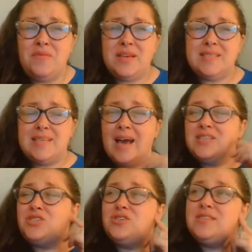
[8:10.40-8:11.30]
these
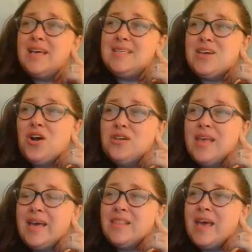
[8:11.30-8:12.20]
national days are
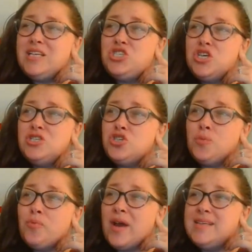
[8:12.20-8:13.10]
like
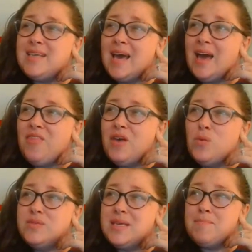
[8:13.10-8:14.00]
Gingerbread Day, I think
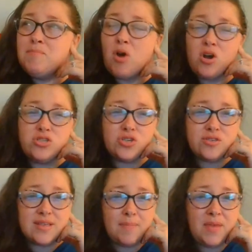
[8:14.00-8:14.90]
was in March or
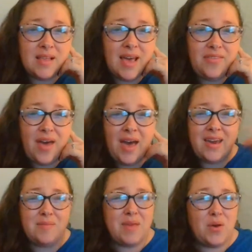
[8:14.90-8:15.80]
something like that.
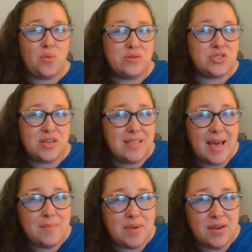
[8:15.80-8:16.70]
And I'm like, shouldn't
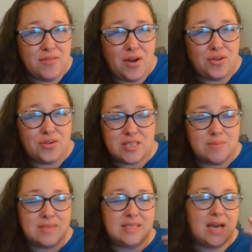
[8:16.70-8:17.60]
that be around
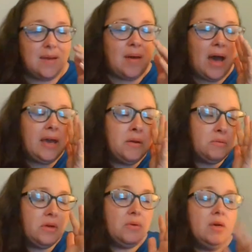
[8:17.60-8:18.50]
Christmas time? I
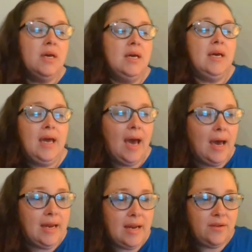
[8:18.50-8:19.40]
don't know.
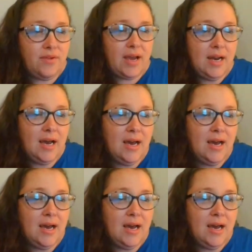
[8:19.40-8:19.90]
At any rate,